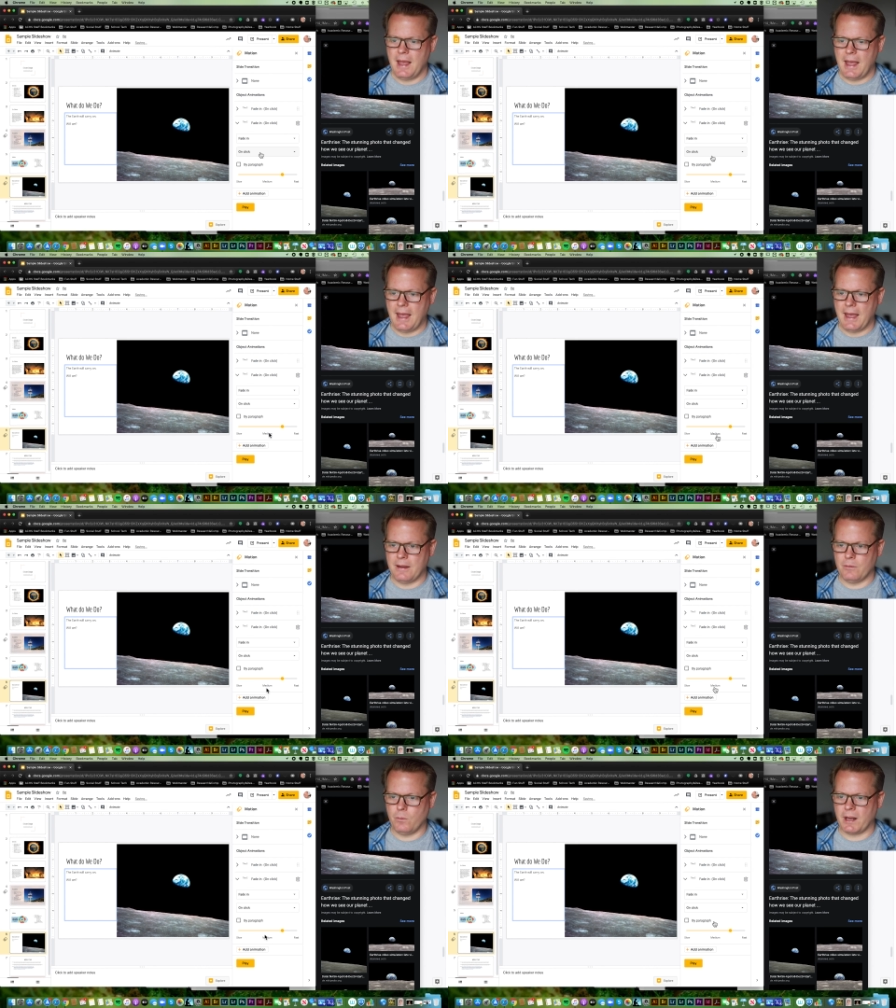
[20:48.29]

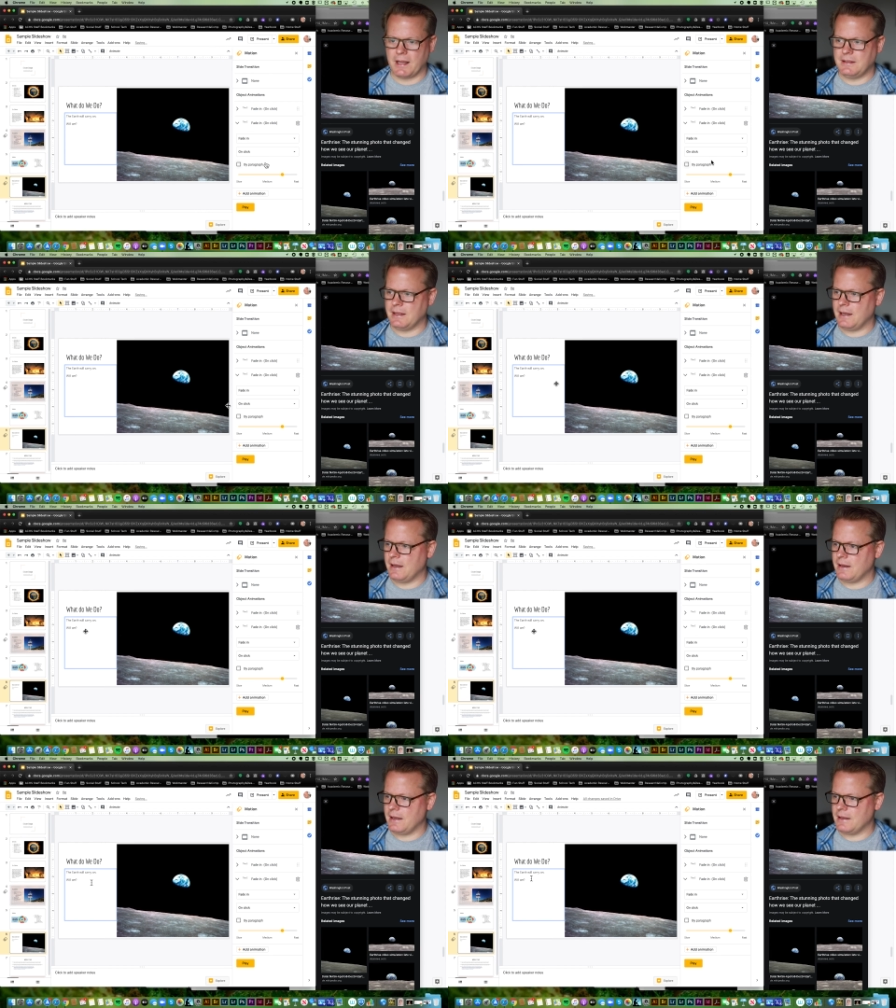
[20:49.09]
And what I
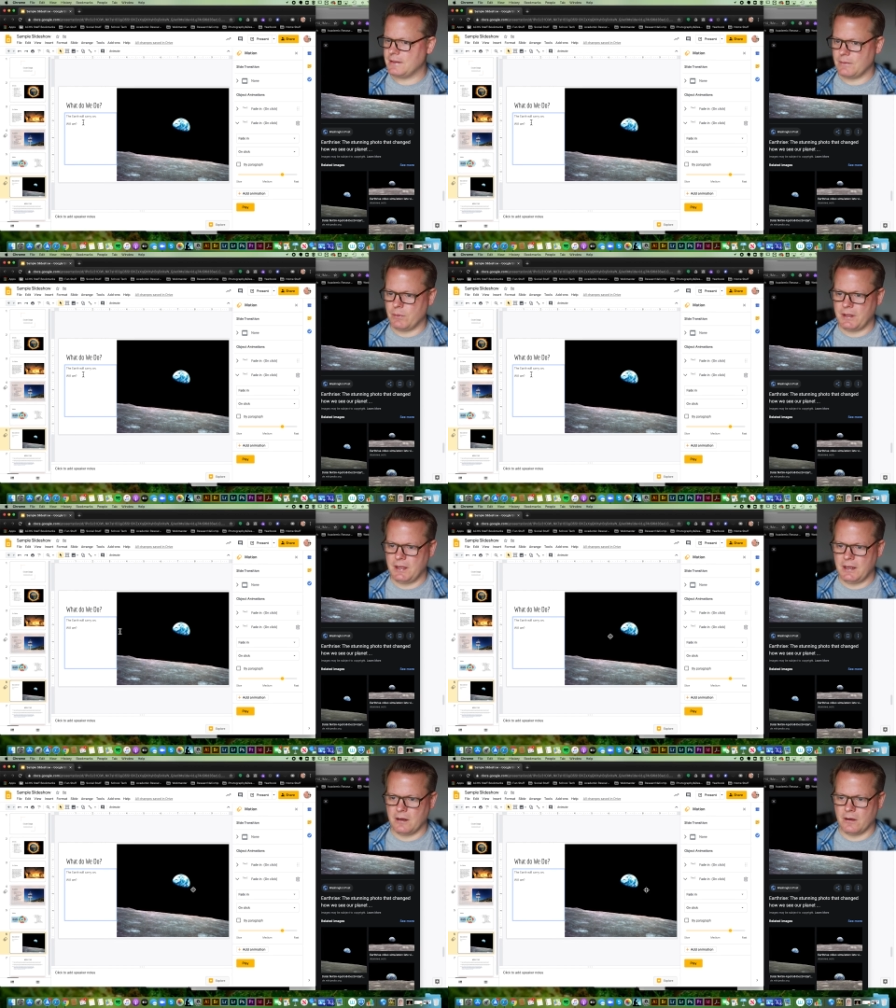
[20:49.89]
did is with
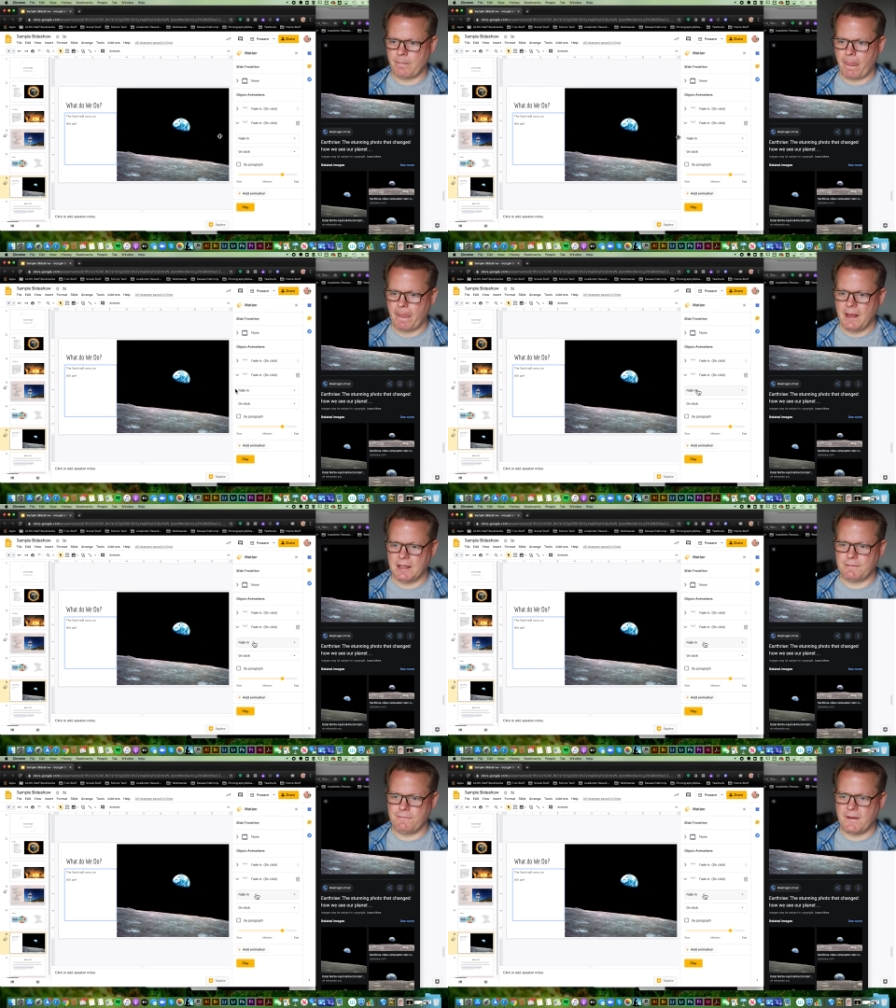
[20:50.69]
here,
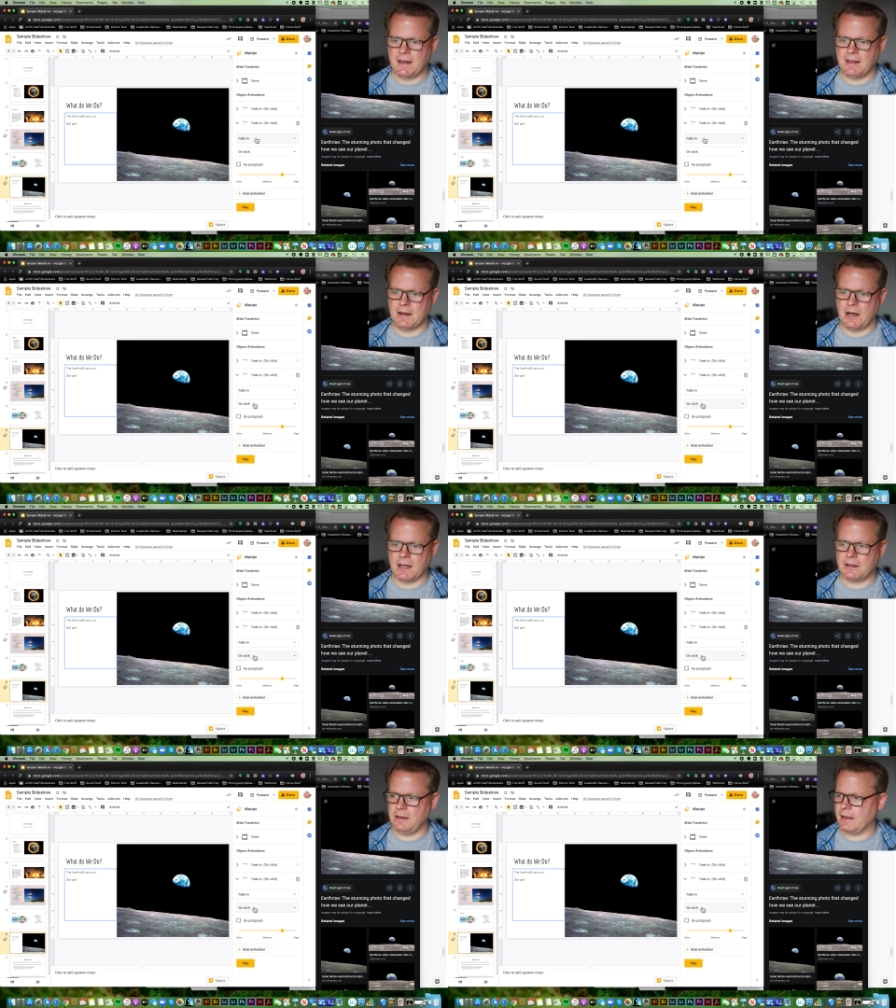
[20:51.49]
it's fade in
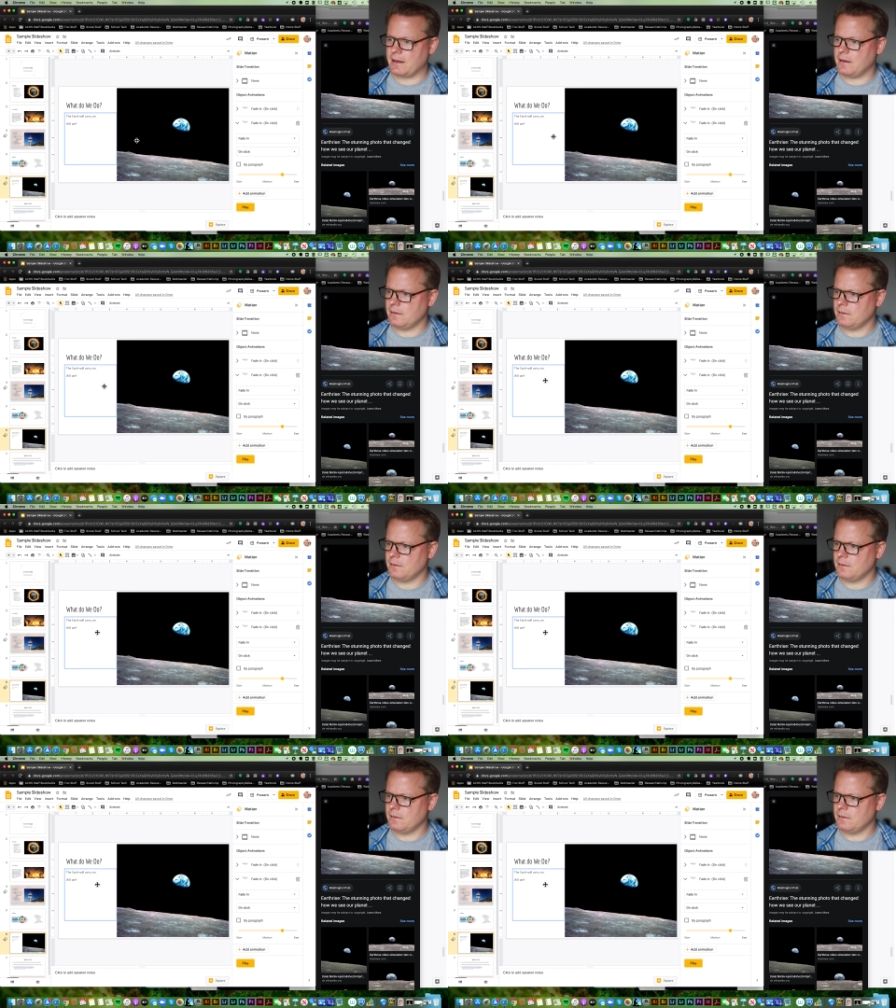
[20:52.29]
on click